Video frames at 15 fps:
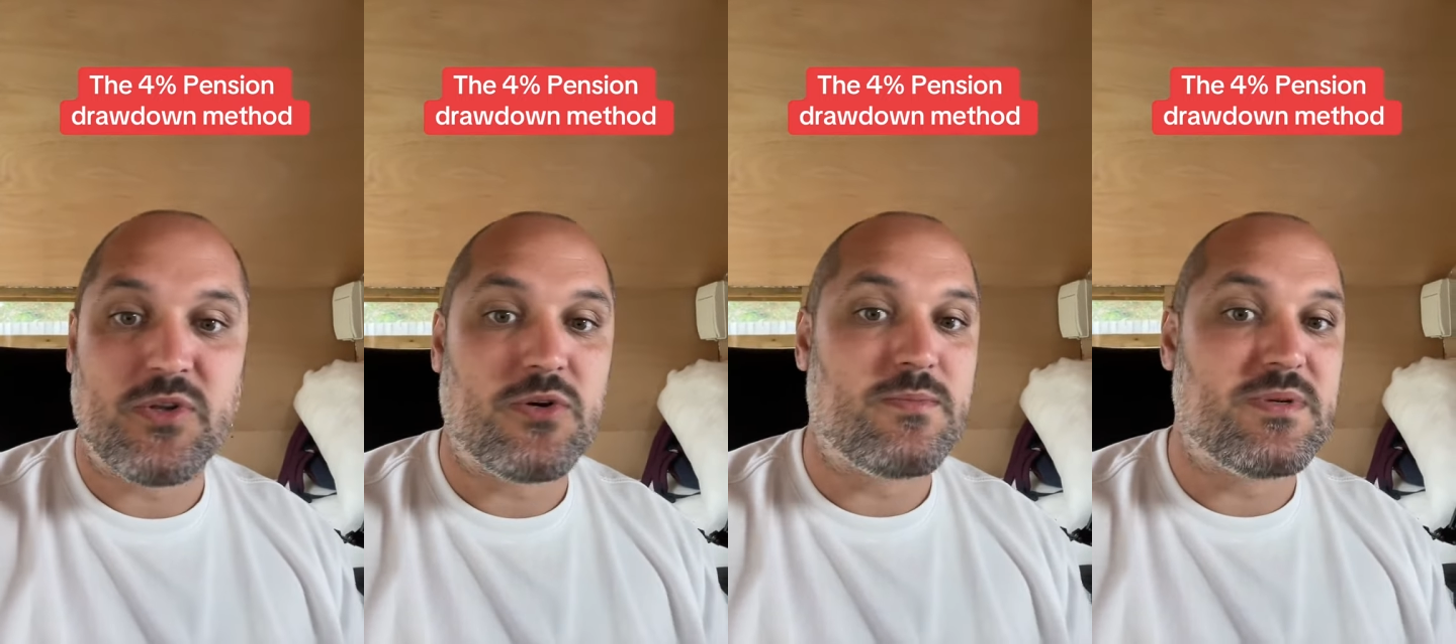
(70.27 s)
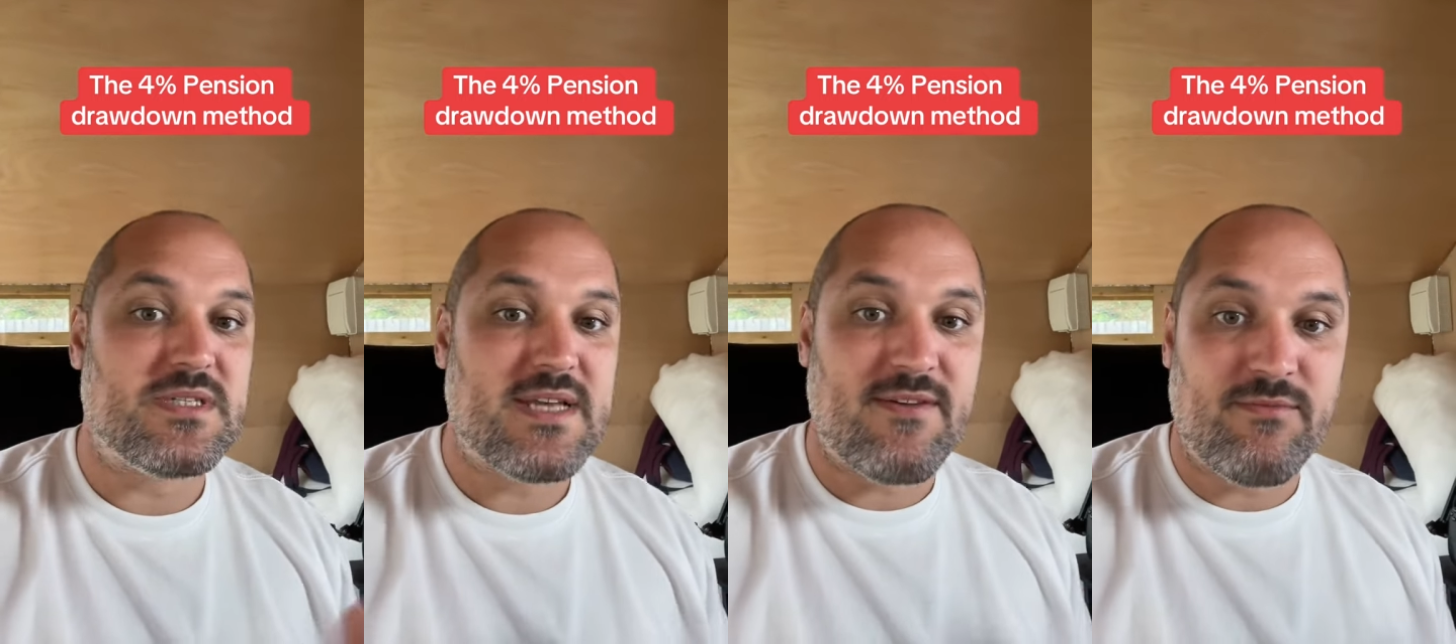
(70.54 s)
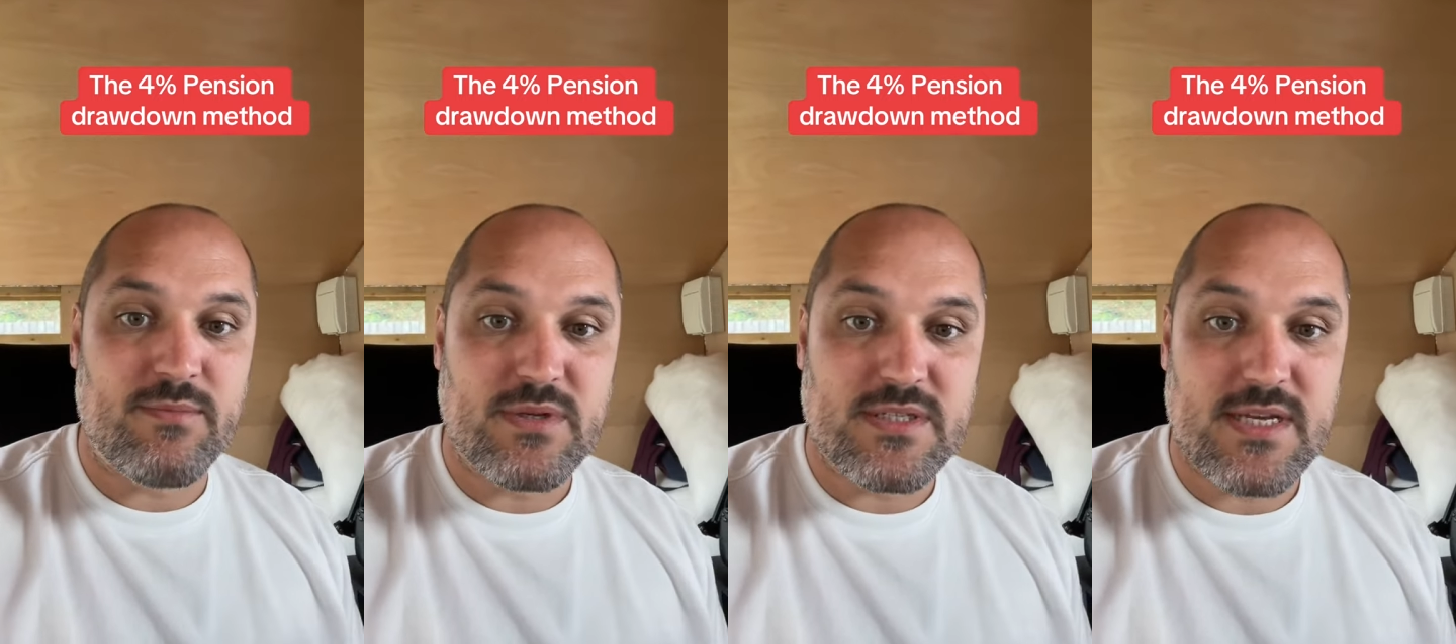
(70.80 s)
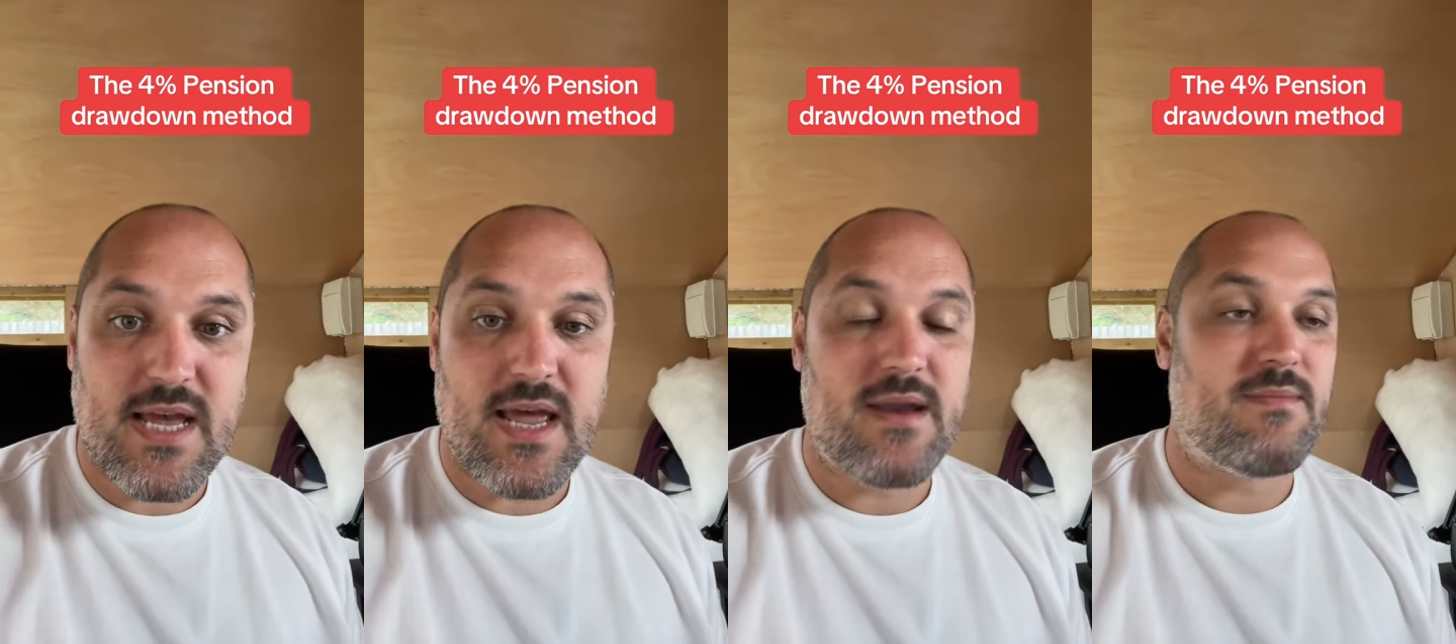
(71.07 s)
could be
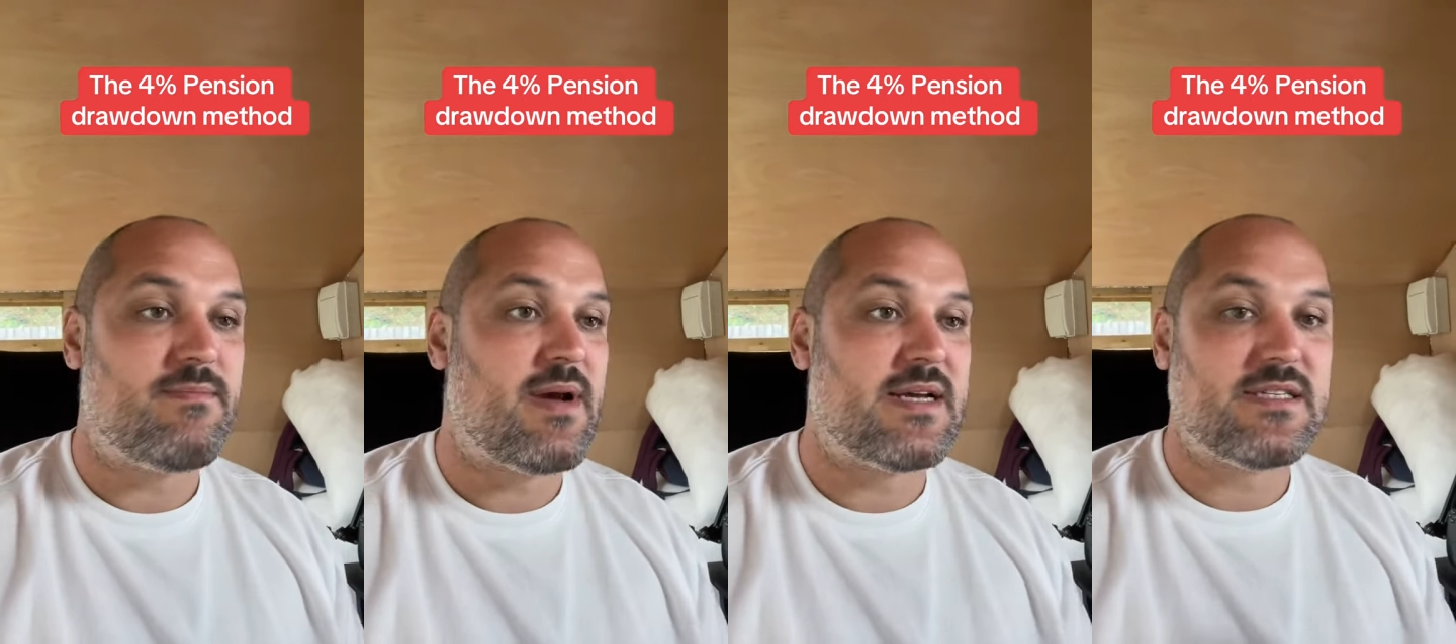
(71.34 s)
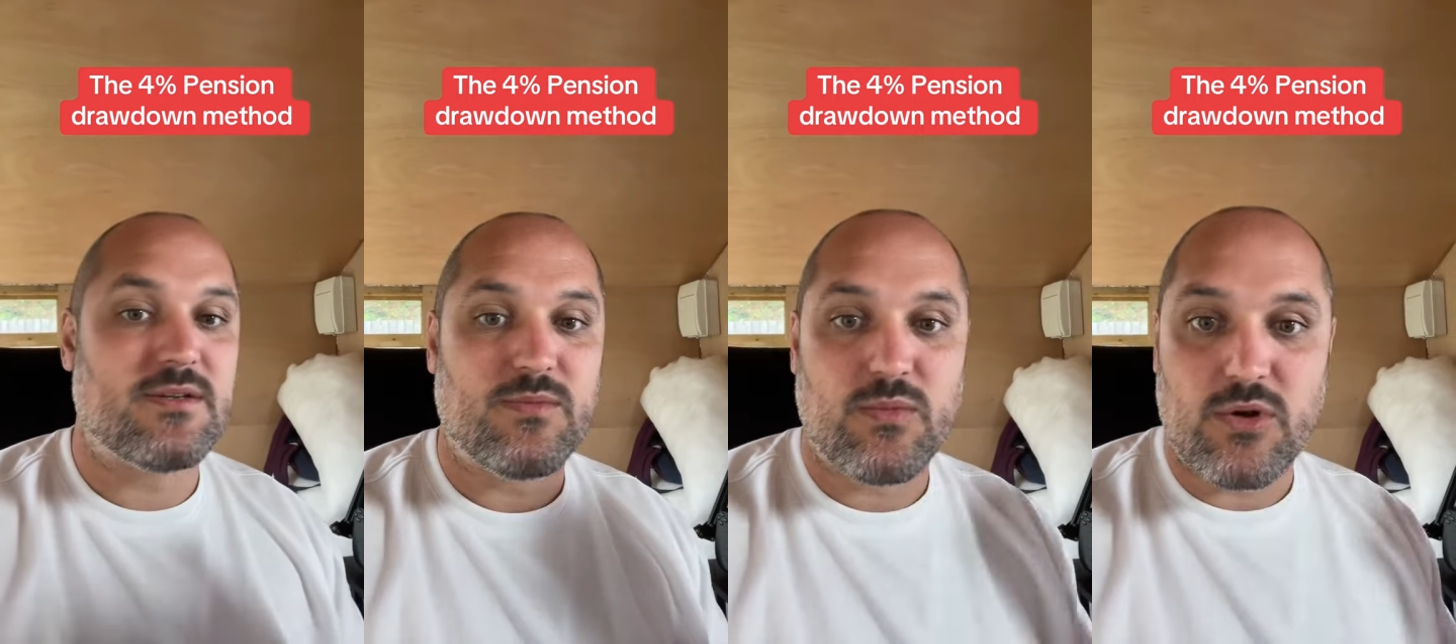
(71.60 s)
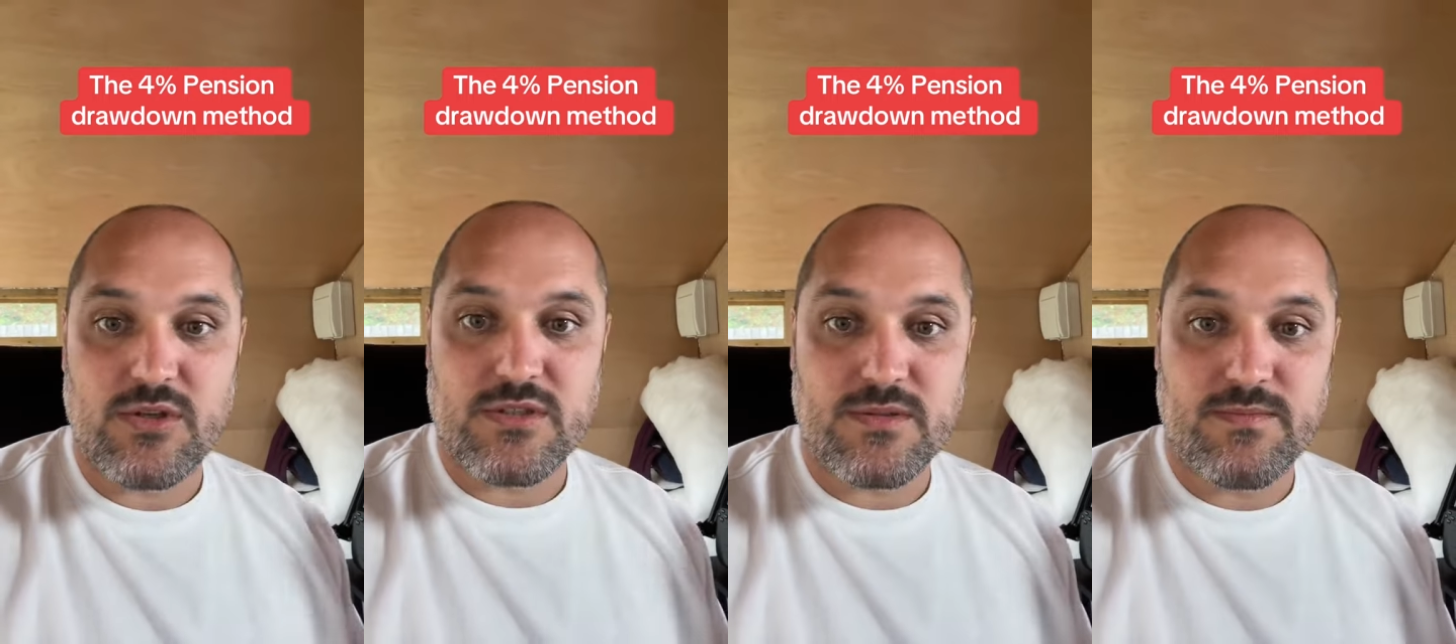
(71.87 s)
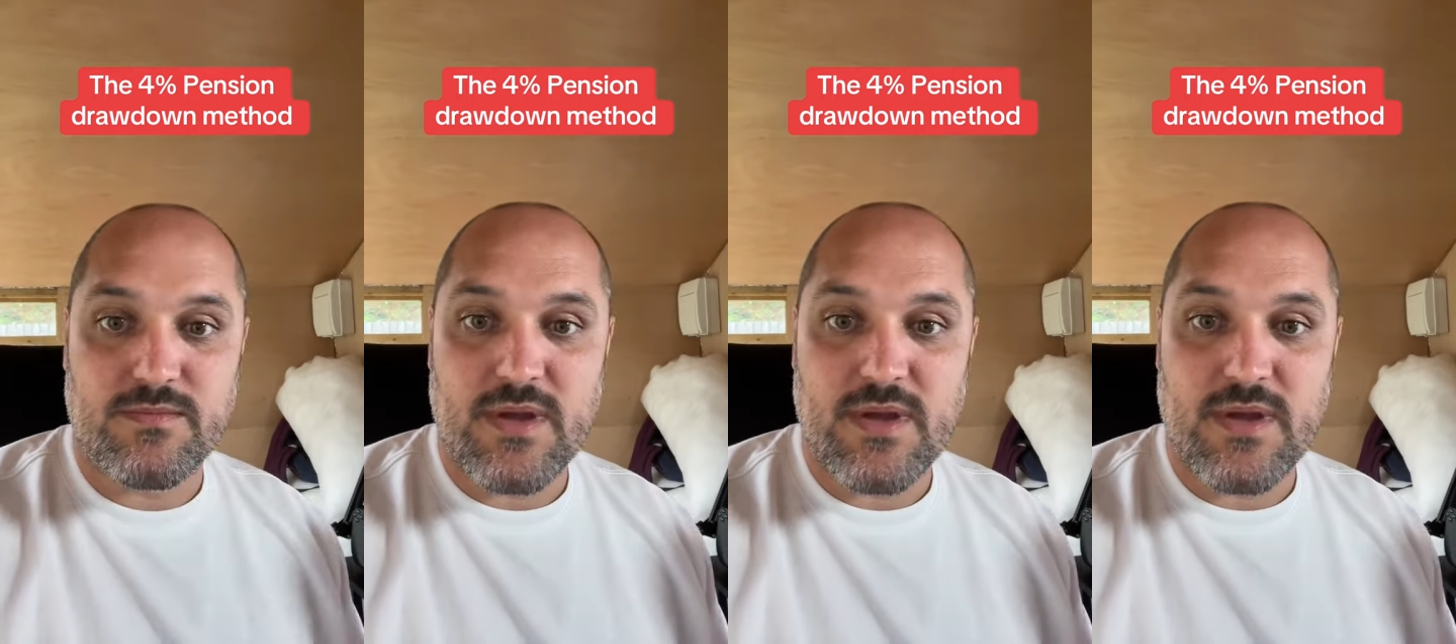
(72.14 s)
7%, based on what's